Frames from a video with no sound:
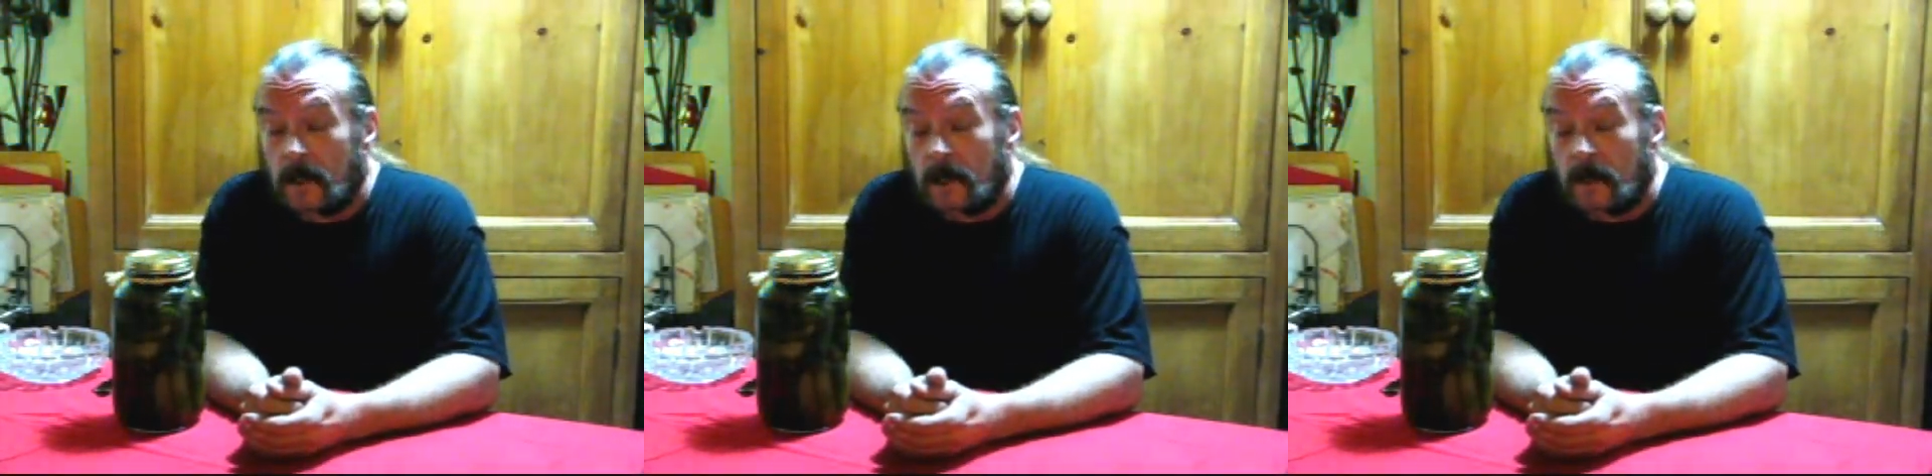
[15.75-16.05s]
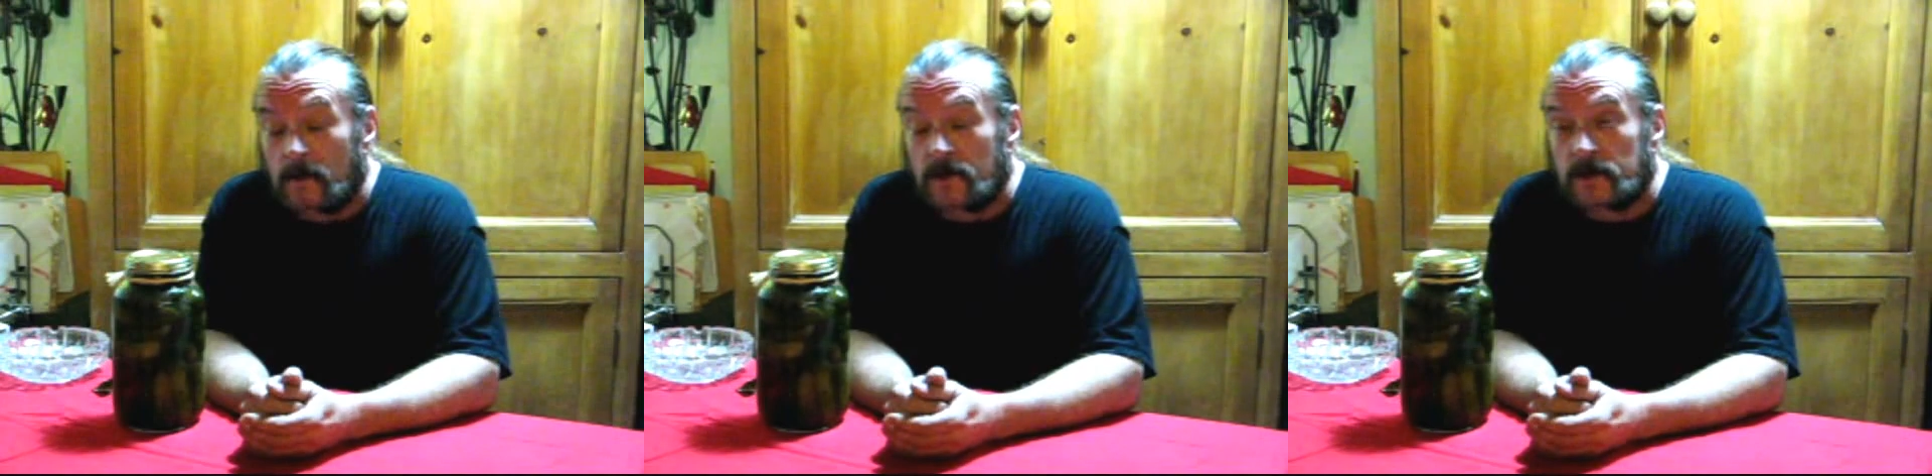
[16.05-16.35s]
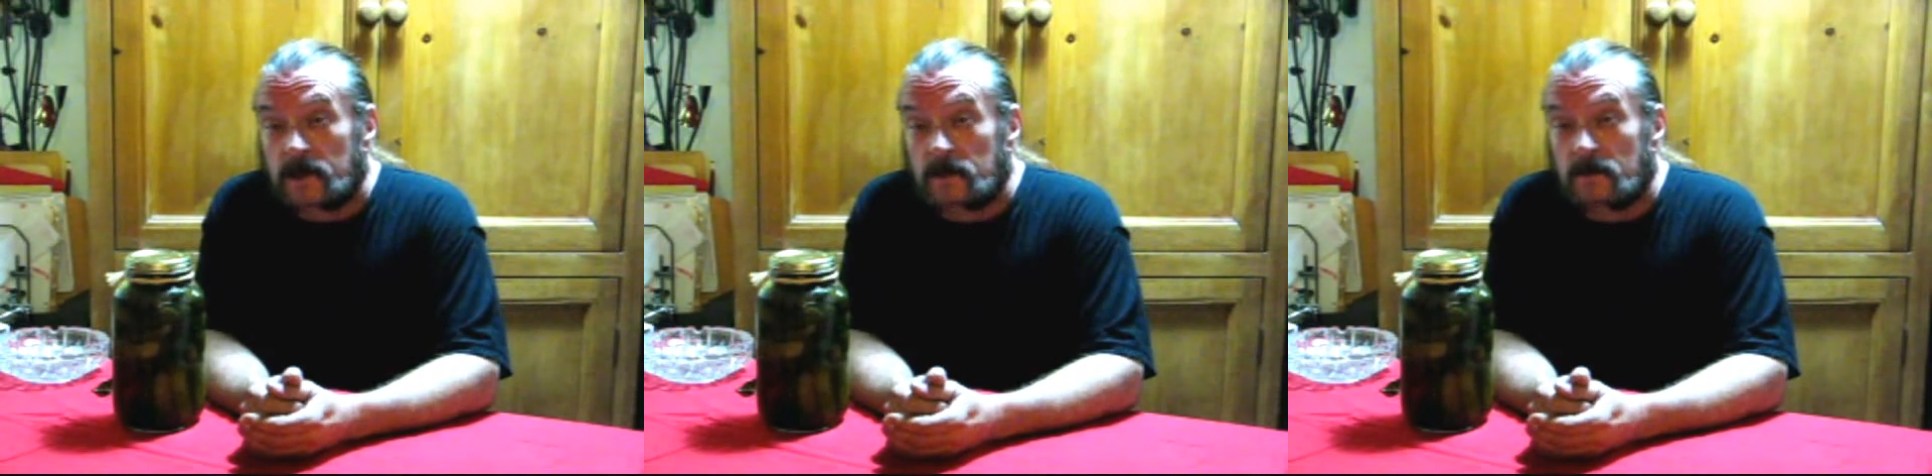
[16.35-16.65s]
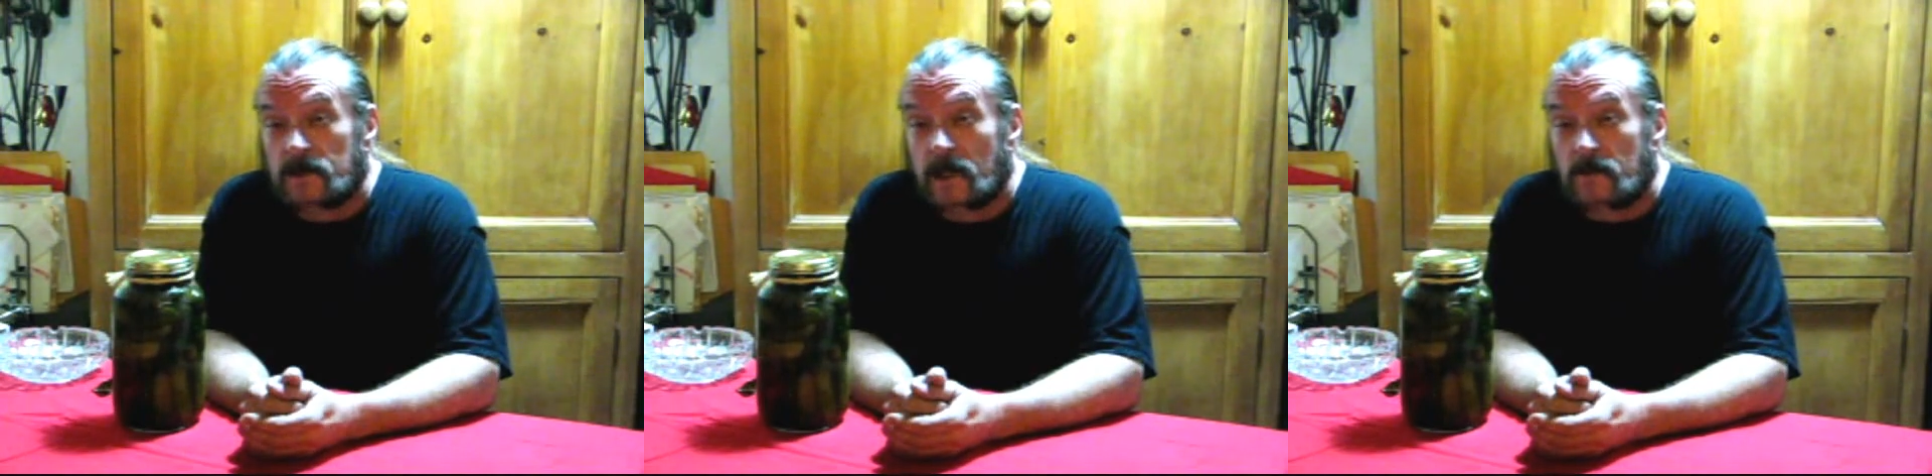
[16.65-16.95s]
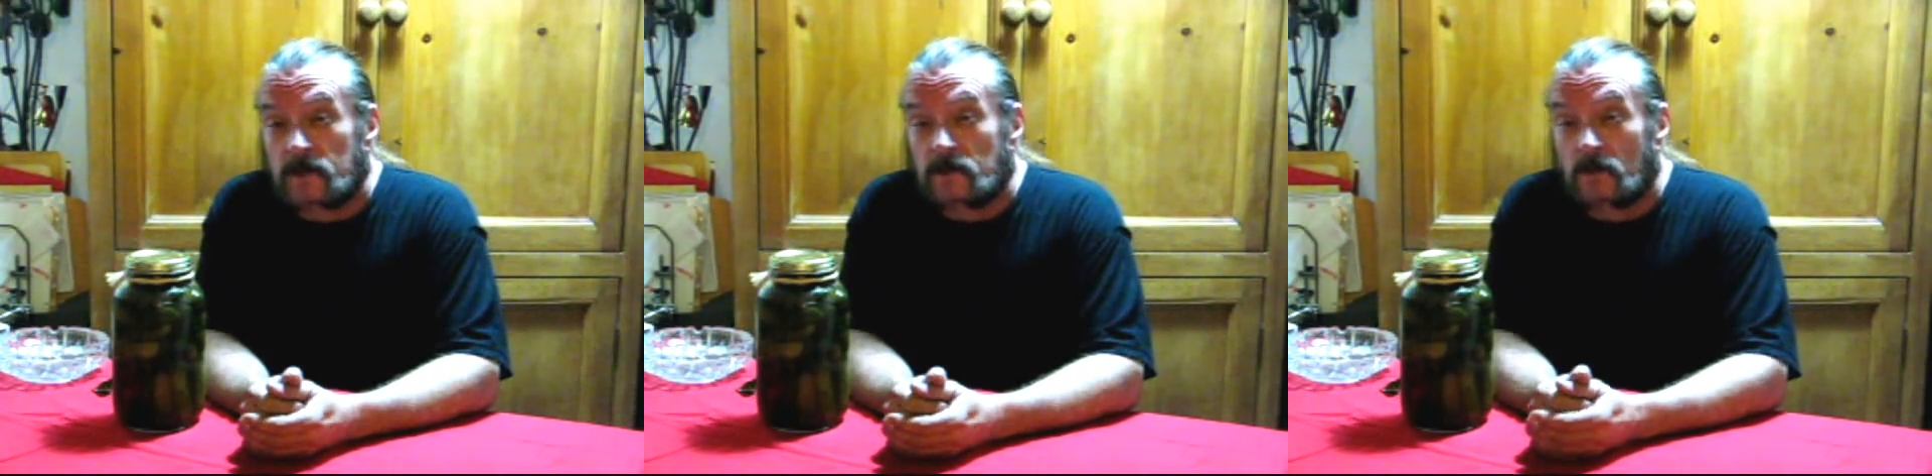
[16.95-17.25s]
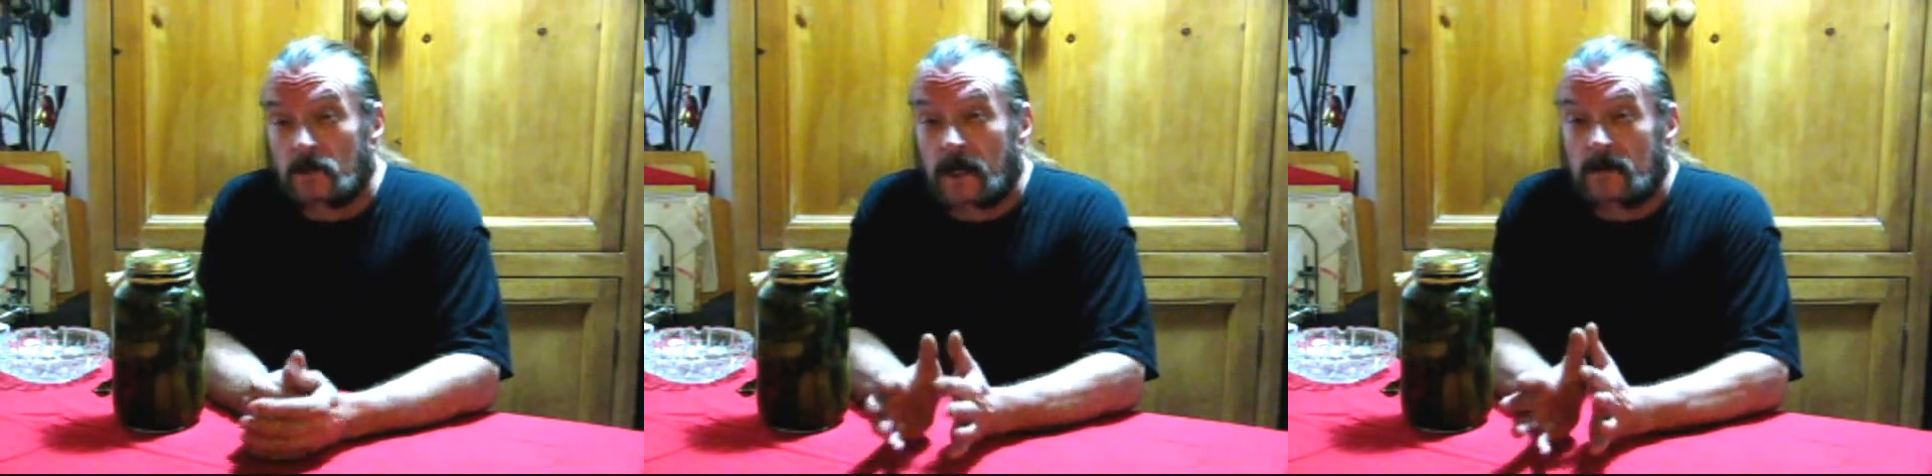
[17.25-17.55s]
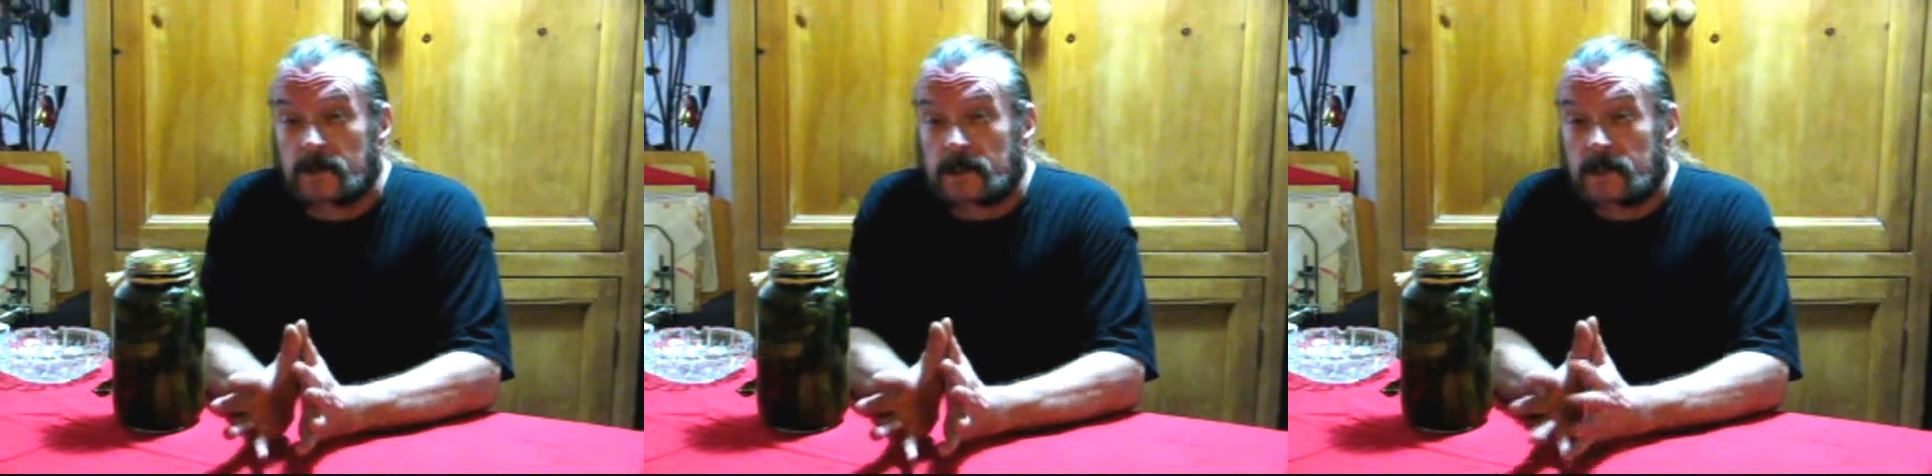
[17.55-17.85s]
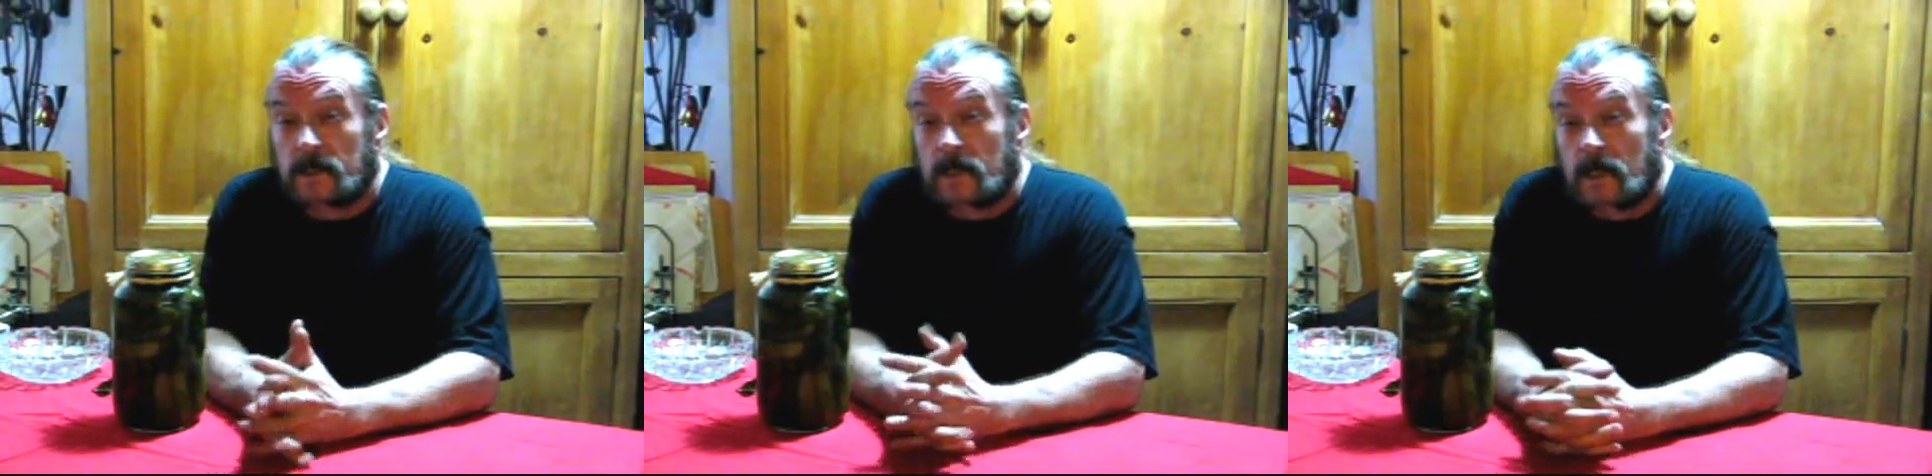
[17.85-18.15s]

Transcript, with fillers: uh, one of the things I do is I restore old houses.